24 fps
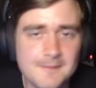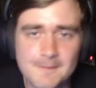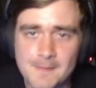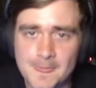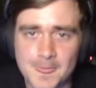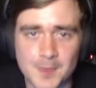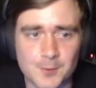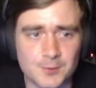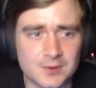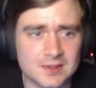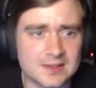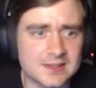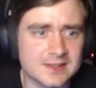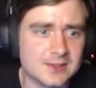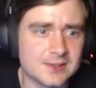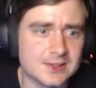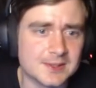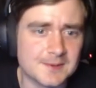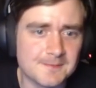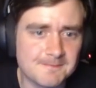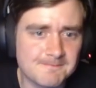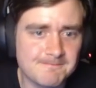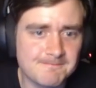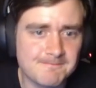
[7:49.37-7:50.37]
Really good
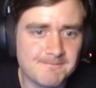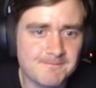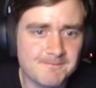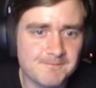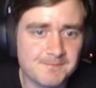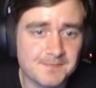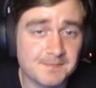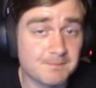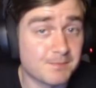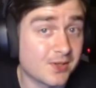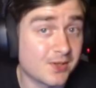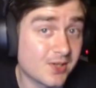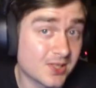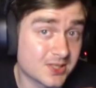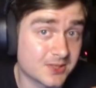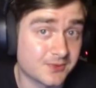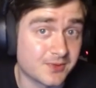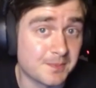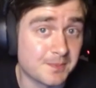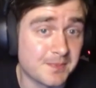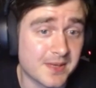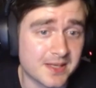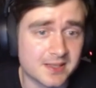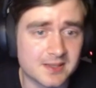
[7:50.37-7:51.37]
because of the
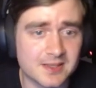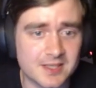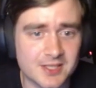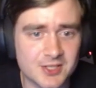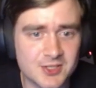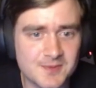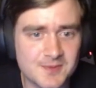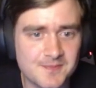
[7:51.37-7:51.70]
backlash.